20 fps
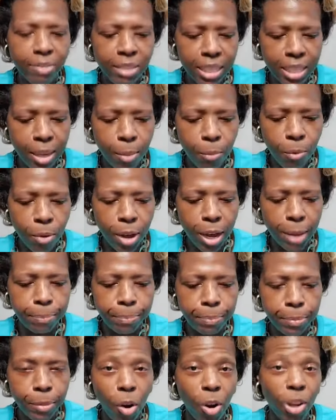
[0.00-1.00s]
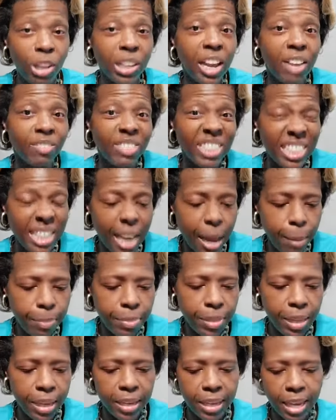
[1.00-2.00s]
someone or love
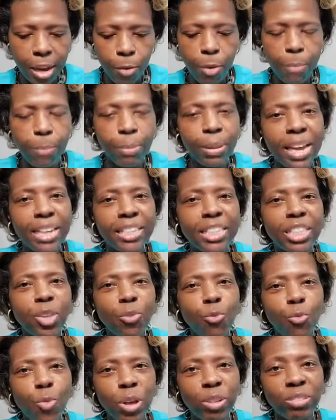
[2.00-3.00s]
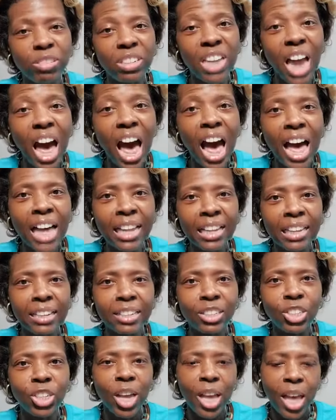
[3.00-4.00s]
something can replace the real
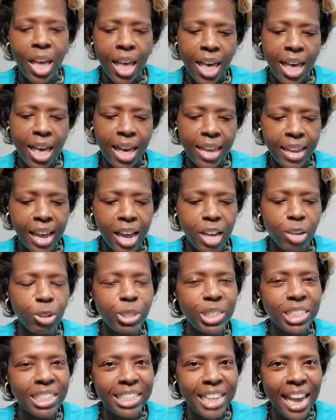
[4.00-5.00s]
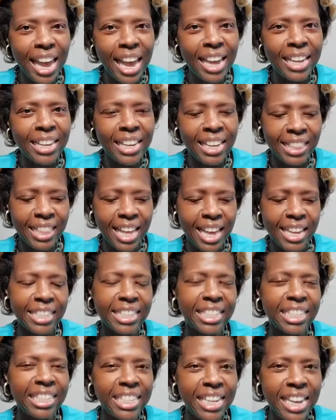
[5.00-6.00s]
knowledge and understanding that
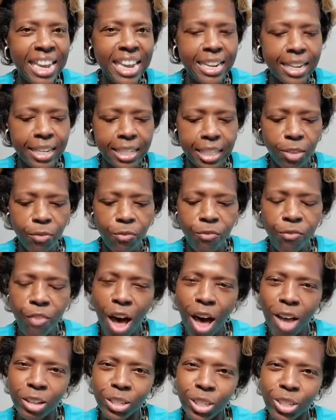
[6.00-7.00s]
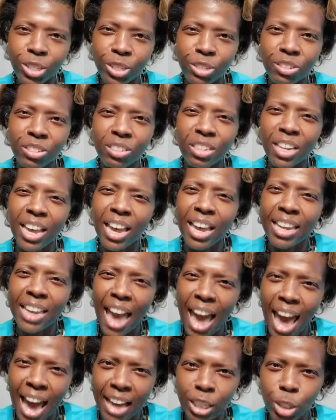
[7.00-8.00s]
is needed to foster an
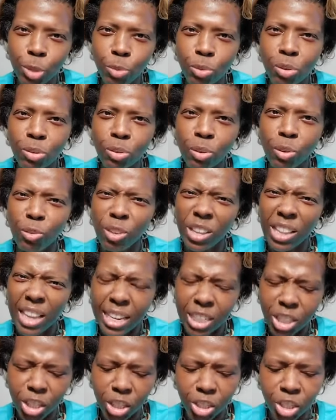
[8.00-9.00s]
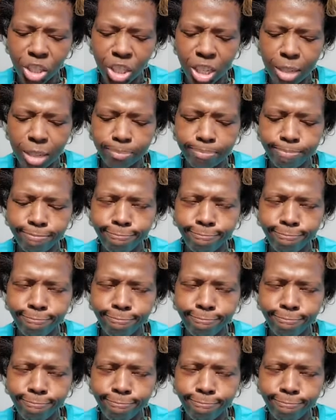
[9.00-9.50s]
actual relationship.